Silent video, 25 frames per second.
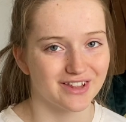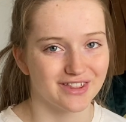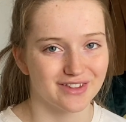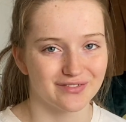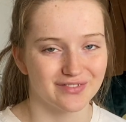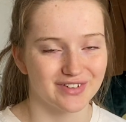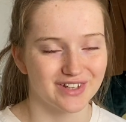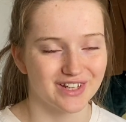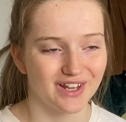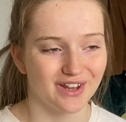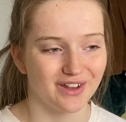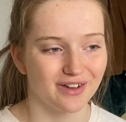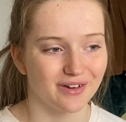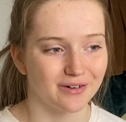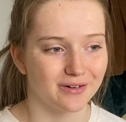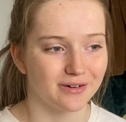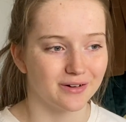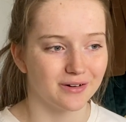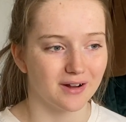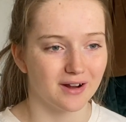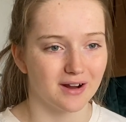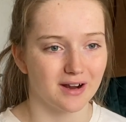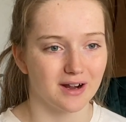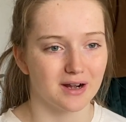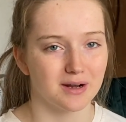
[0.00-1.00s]
video.
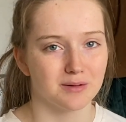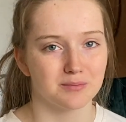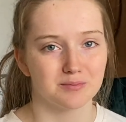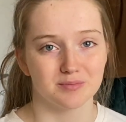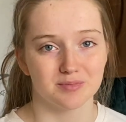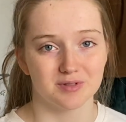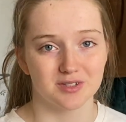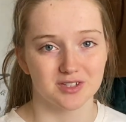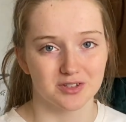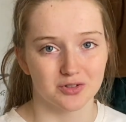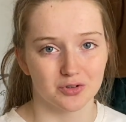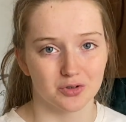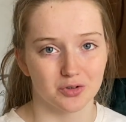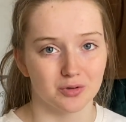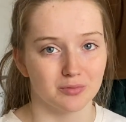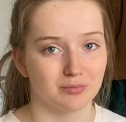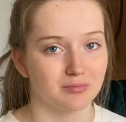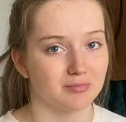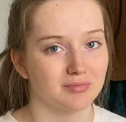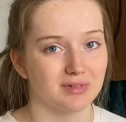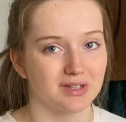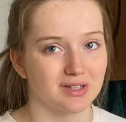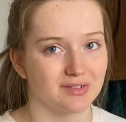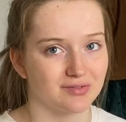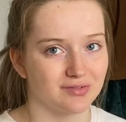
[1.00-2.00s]
I'm Storm
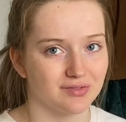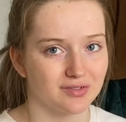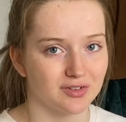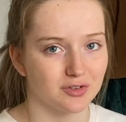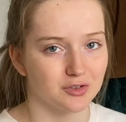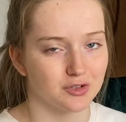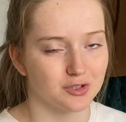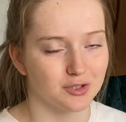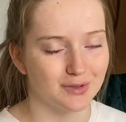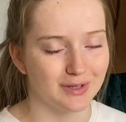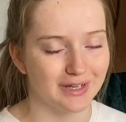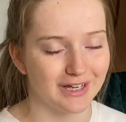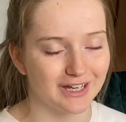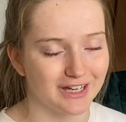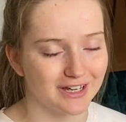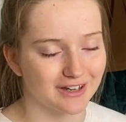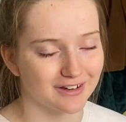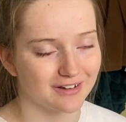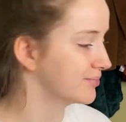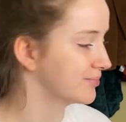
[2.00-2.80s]
if you're new here.